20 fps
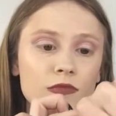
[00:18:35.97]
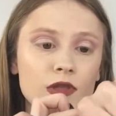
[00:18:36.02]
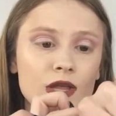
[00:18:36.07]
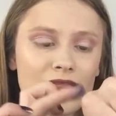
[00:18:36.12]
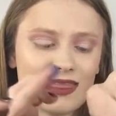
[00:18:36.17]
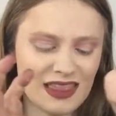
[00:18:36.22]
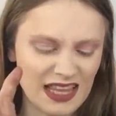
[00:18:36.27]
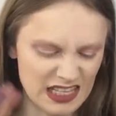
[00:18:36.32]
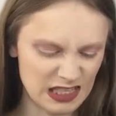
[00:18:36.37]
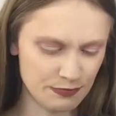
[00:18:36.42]

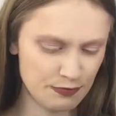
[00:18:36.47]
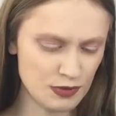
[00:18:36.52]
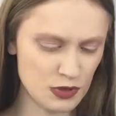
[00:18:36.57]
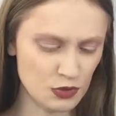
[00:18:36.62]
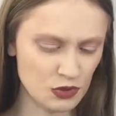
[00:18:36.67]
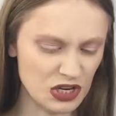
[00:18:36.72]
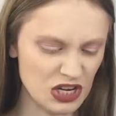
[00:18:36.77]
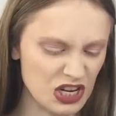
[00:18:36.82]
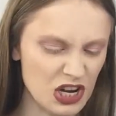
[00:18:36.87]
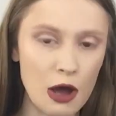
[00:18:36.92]
let's
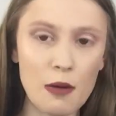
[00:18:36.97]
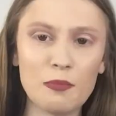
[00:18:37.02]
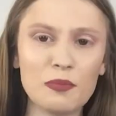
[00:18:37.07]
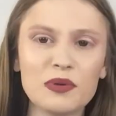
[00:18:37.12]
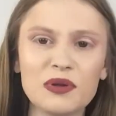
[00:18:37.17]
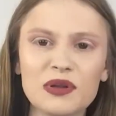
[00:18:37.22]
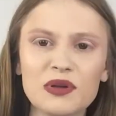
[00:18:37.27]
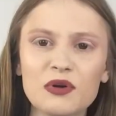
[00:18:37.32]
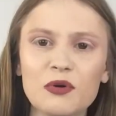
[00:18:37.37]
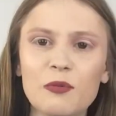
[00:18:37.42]
build it up a
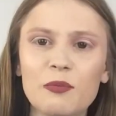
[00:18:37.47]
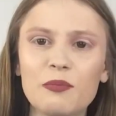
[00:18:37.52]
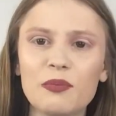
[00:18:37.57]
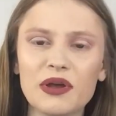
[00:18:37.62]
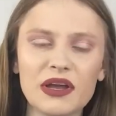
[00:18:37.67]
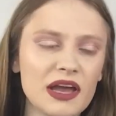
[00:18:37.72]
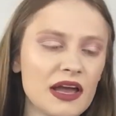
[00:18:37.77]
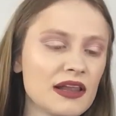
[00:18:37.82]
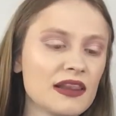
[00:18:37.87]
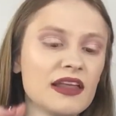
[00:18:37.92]
little
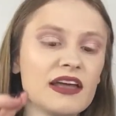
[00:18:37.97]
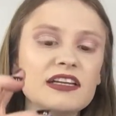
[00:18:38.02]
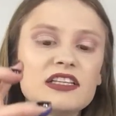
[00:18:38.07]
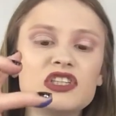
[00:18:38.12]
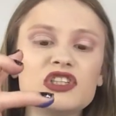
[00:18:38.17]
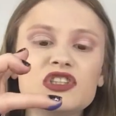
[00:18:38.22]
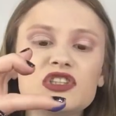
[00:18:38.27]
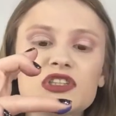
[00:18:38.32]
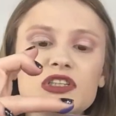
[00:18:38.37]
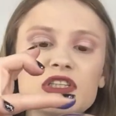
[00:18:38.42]
bit.
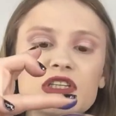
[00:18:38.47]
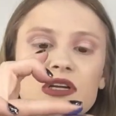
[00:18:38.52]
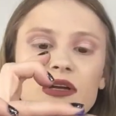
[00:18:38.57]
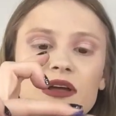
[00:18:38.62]
Let's just,